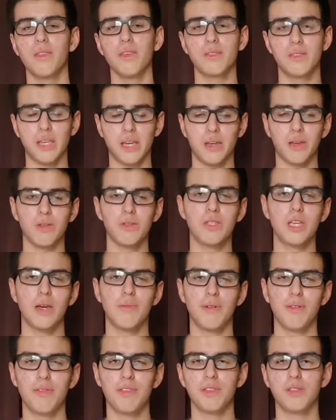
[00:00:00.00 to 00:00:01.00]
second type
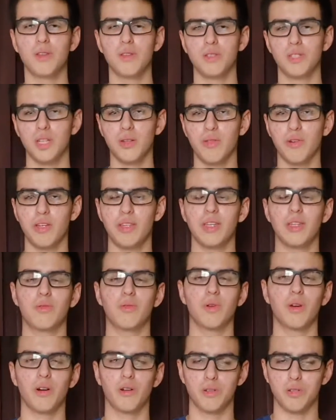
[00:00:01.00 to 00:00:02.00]
of discontinuity that
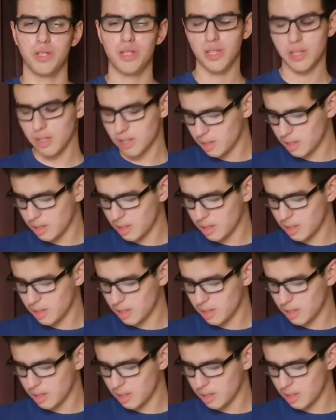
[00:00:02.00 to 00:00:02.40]
we are seeing